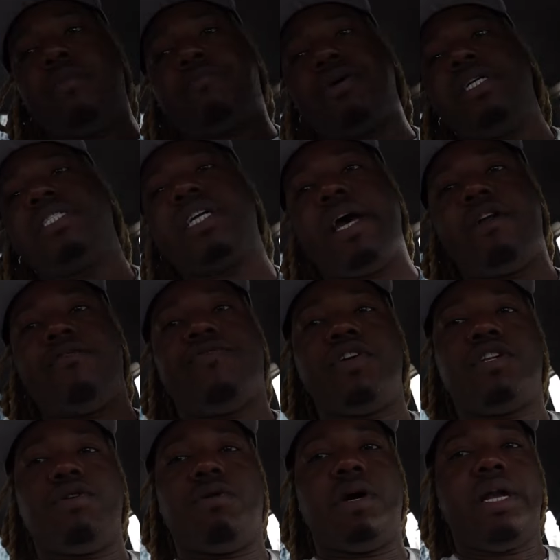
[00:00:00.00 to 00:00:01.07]
appreciate him for
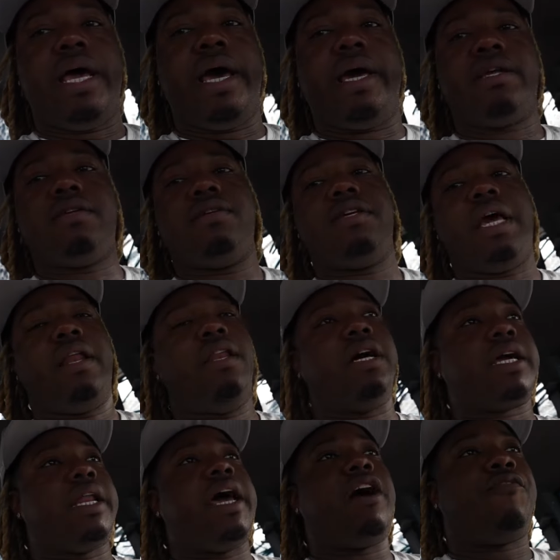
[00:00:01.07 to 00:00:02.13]
doing that,
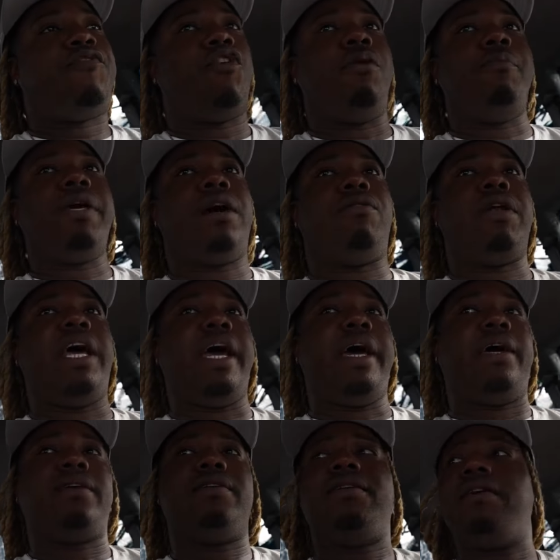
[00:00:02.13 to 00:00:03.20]
looking out for me on
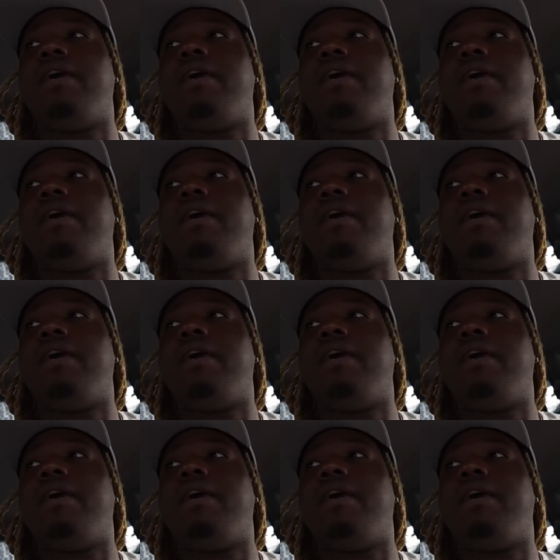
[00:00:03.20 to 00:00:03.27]
that.